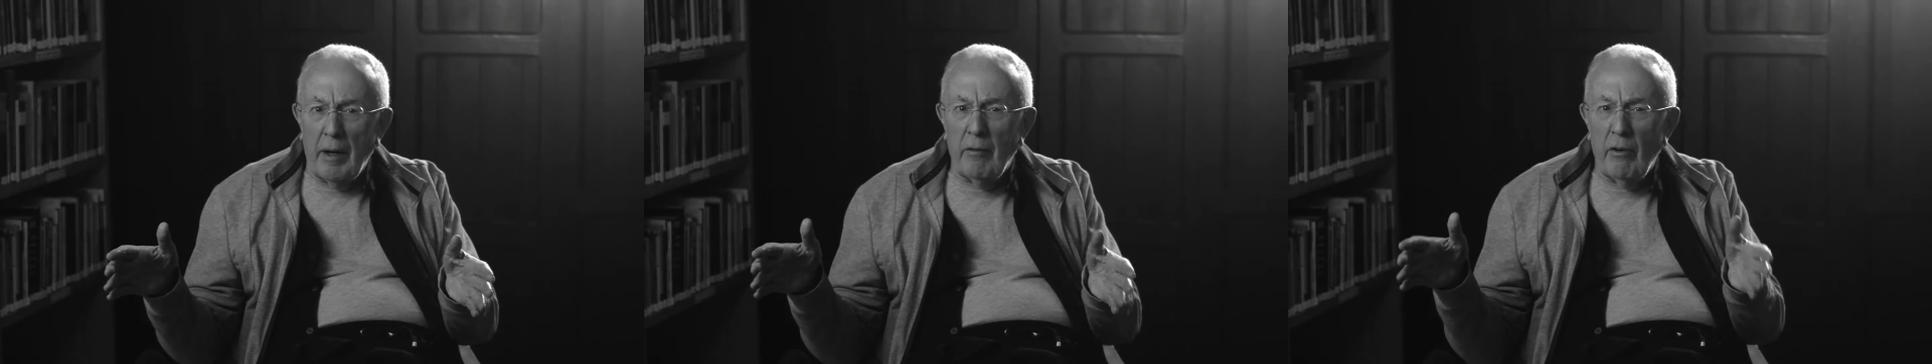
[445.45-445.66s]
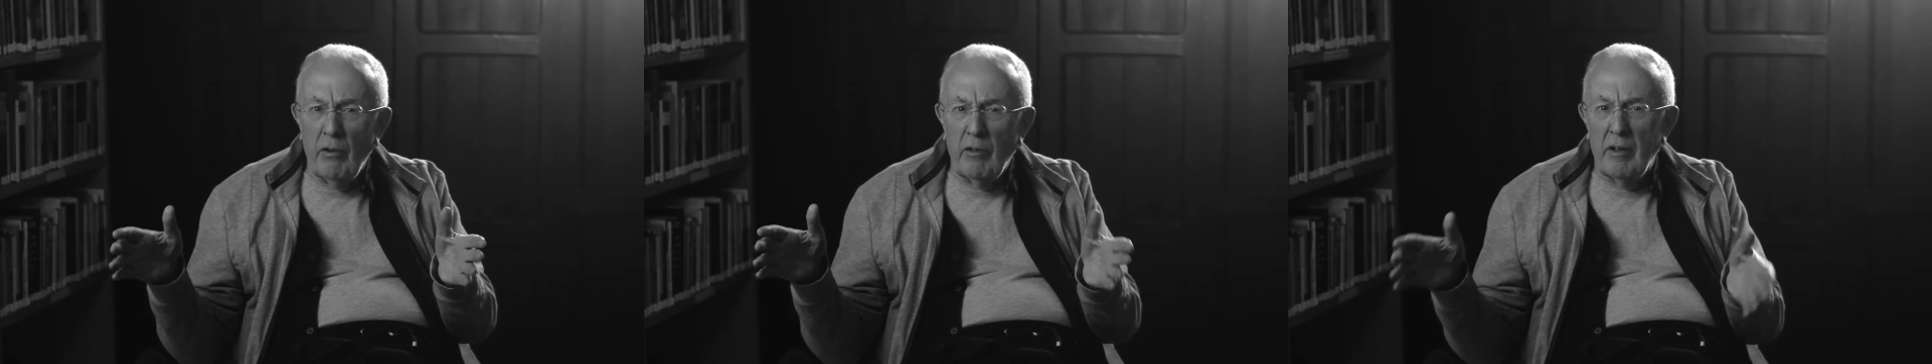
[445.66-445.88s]

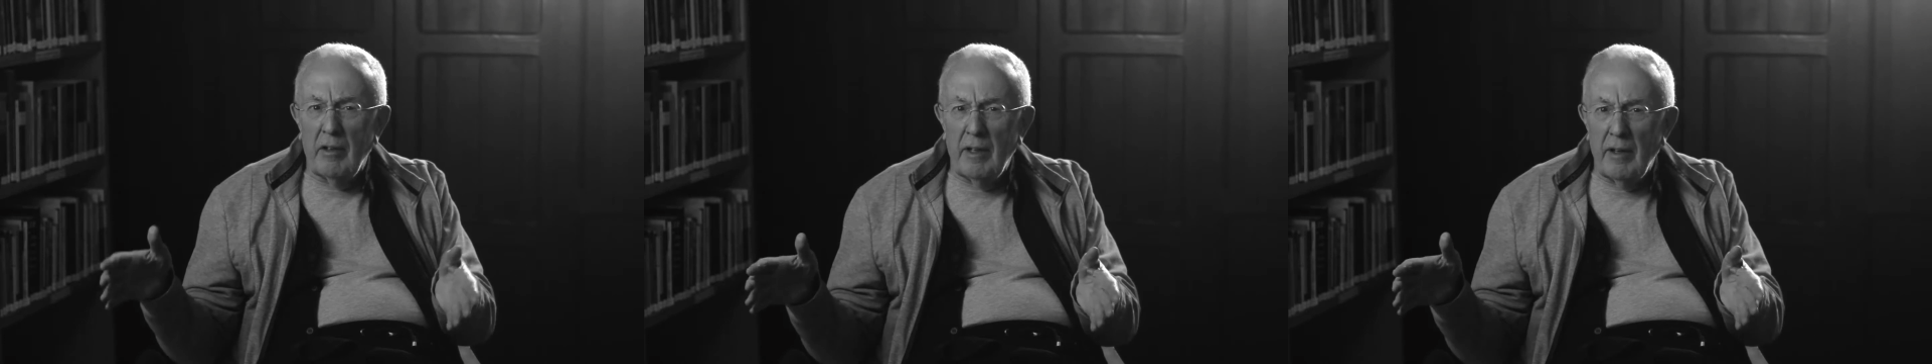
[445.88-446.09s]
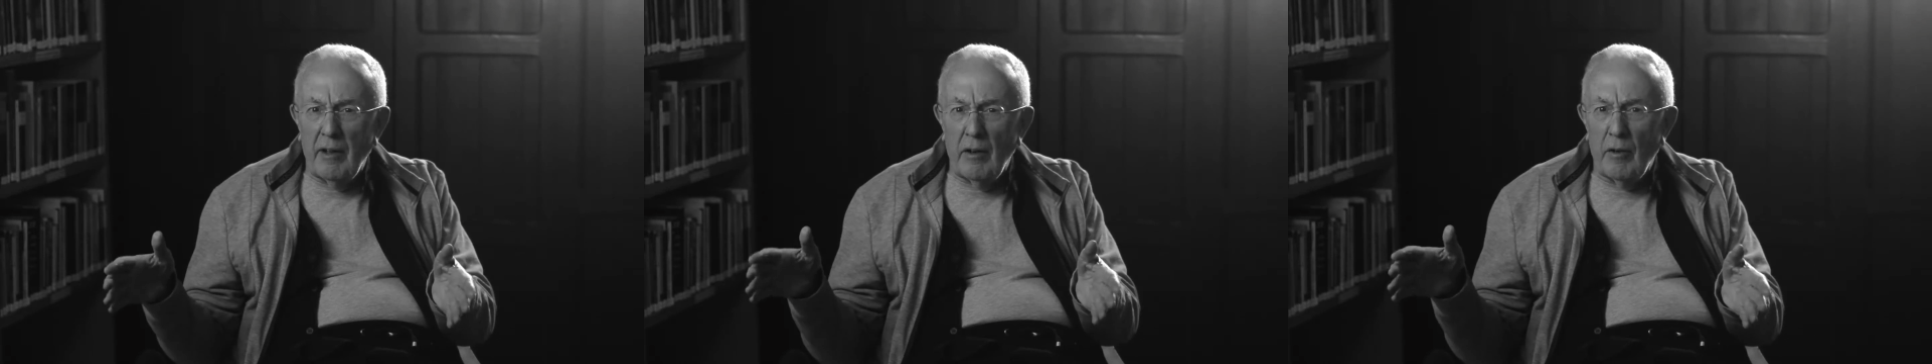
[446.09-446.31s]
I wrote it
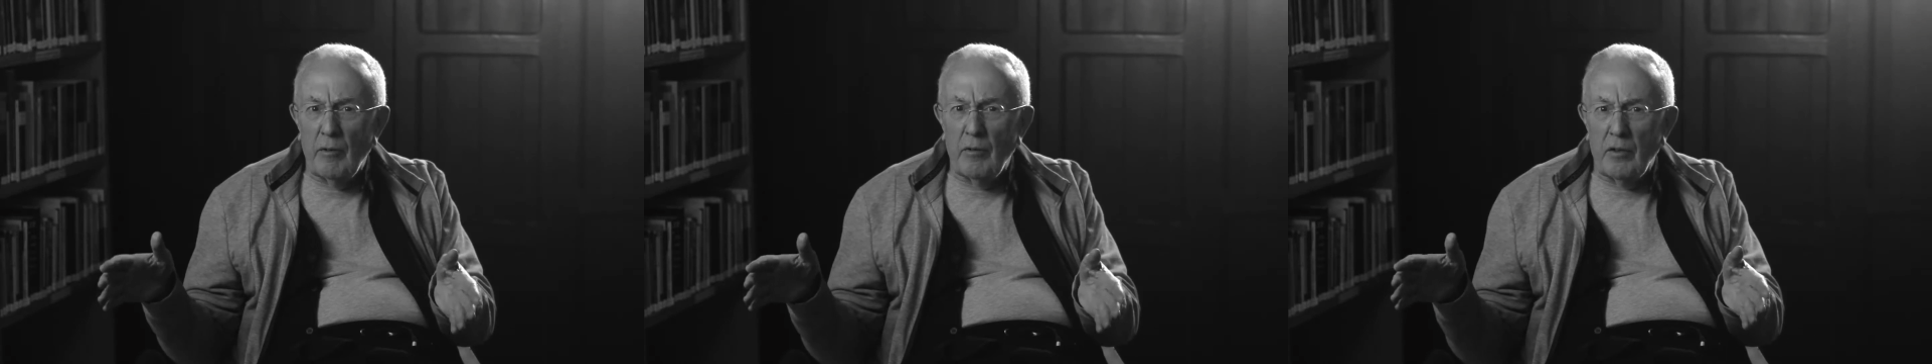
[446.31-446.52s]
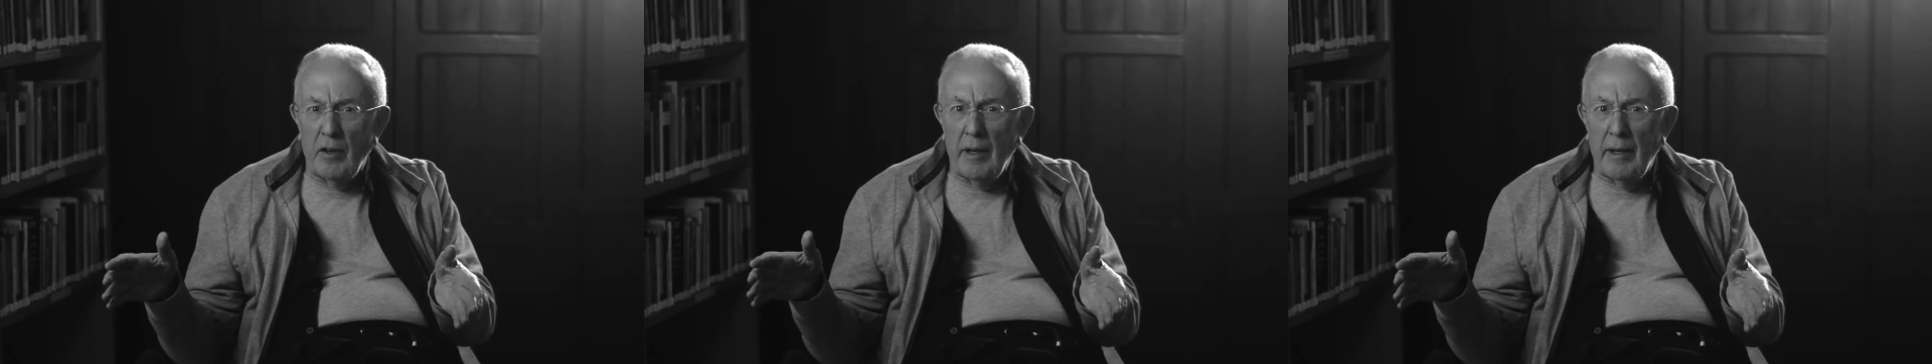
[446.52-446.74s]
in
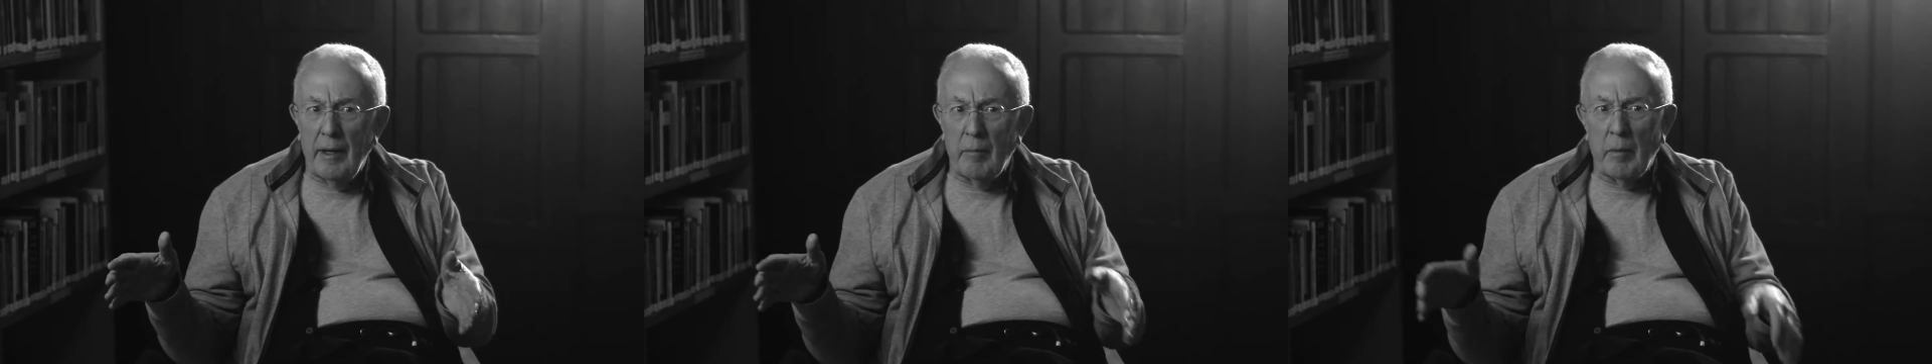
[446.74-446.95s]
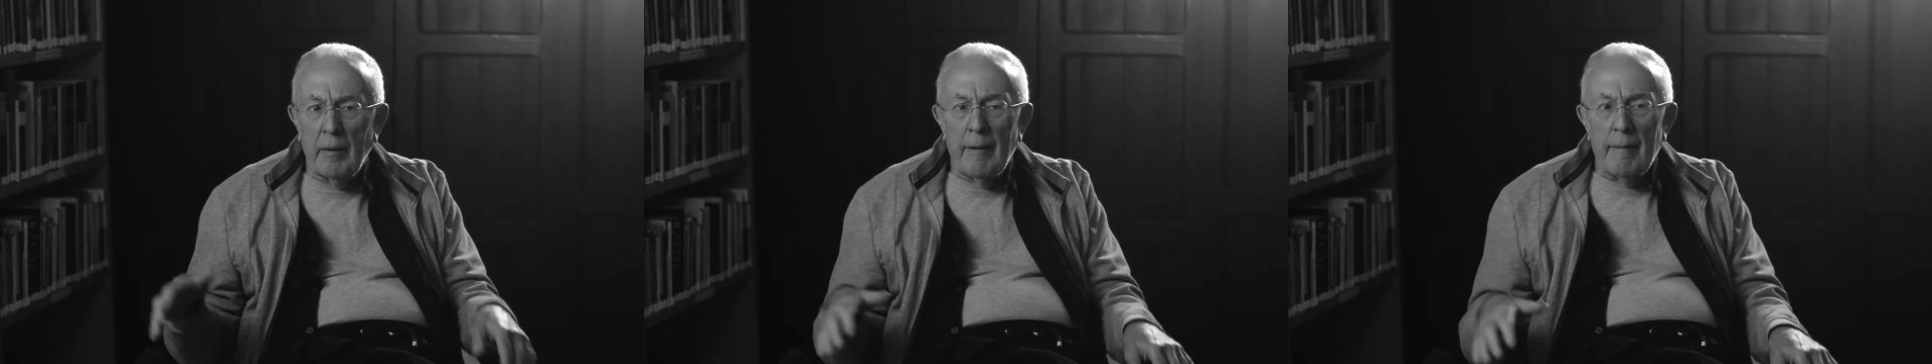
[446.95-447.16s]
half
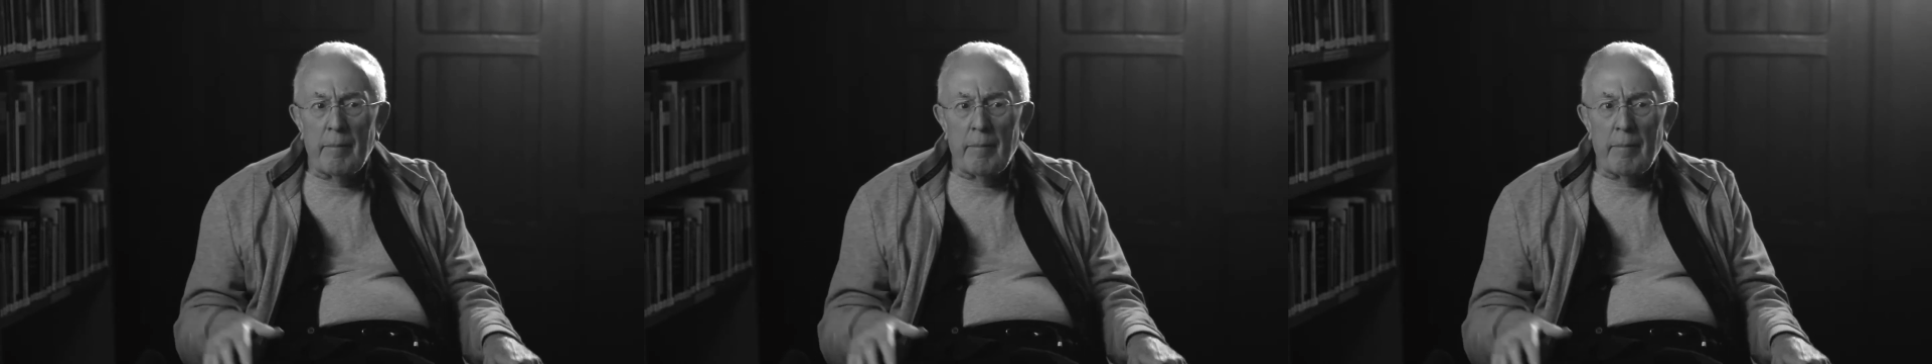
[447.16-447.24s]
time,